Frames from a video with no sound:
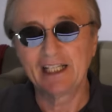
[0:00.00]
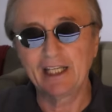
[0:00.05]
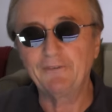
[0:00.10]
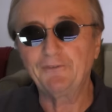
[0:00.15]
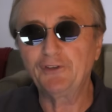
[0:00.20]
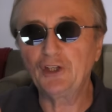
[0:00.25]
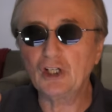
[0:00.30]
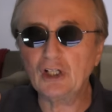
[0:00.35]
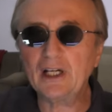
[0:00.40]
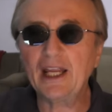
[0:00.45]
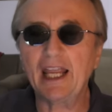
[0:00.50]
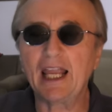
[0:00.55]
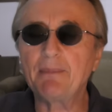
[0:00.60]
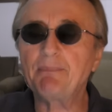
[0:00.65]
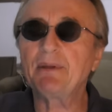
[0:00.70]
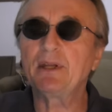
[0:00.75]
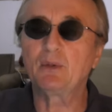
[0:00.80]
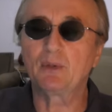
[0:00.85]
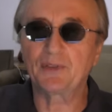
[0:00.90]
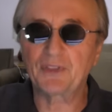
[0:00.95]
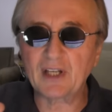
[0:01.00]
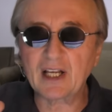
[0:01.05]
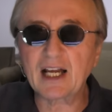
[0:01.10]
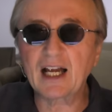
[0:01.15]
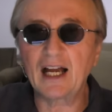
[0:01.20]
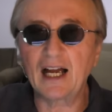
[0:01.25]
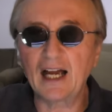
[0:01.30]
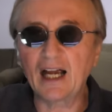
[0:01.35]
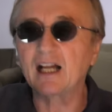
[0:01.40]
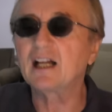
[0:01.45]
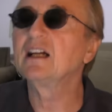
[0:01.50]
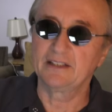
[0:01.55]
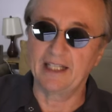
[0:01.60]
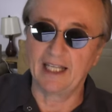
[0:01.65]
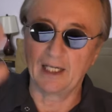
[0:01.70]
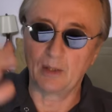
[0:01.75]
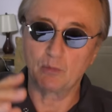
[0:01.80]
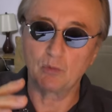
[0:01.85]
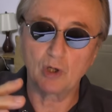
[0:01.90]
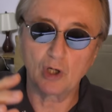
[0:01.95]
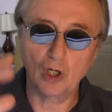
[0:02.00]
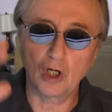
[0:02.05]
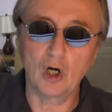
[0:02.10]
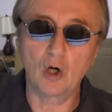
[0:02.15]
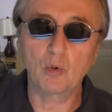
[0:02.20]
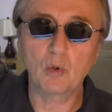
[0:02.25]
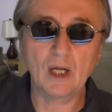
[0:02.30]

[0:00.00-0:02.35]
If you're happy with a car that will go